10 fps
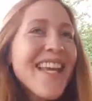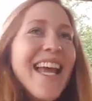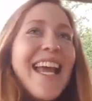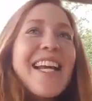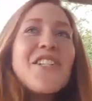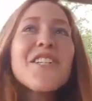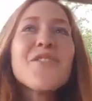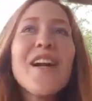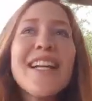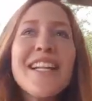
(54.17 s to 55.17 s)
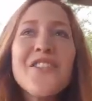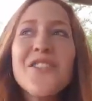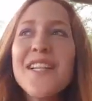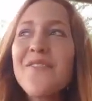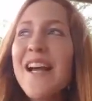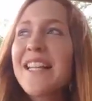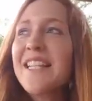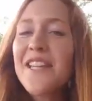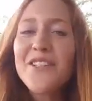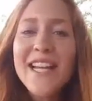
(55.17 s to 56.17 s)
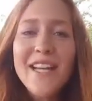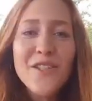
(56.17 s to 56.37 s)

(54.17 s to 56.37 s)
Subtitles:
And I just read an interesting fact the other day.